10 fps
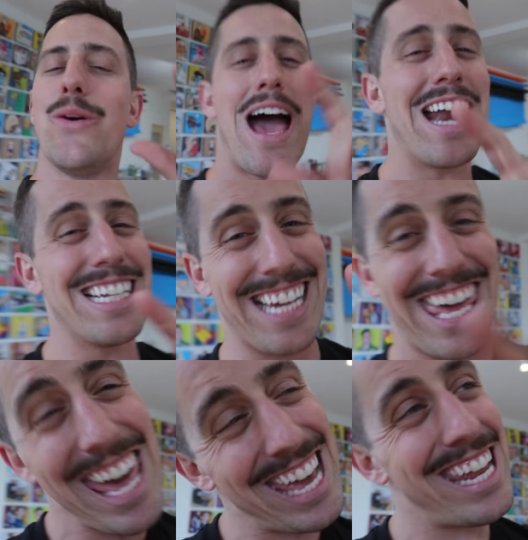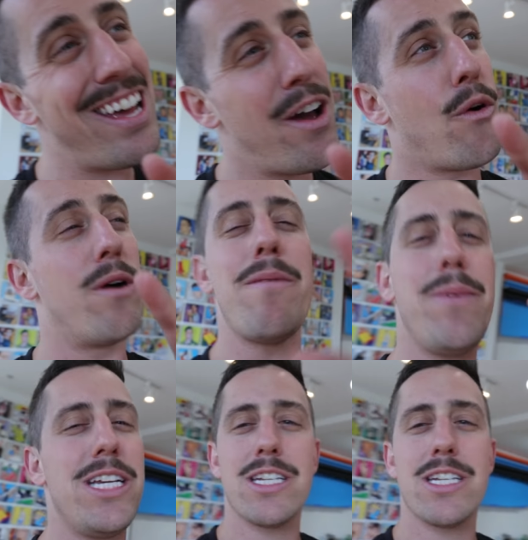you had as a kid or maybe